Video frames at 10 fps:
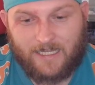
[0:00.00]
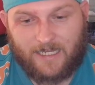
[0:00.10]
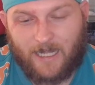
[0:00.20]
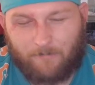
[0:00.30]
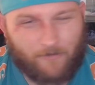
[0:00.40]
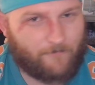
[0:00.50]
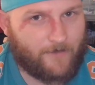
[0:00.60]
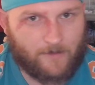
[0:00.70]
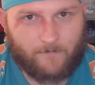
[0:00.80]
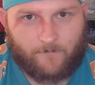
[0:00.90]
you know,
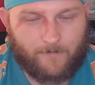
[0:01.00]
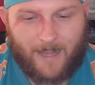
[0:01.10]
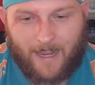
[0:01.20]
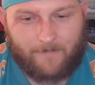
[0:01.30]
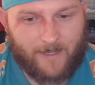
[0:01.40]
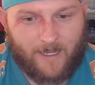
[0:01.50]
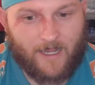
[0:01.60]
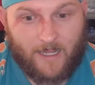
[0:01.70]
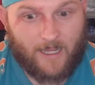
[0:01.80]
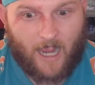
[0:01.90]
prevent them from naming
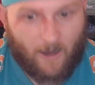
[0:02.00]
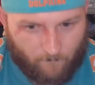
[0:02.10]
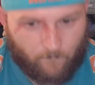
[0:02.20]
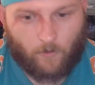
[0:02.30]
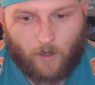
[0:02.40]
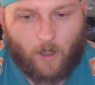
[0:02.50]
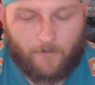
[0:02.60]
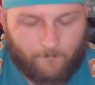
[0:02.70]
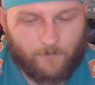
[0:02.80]
a full-on,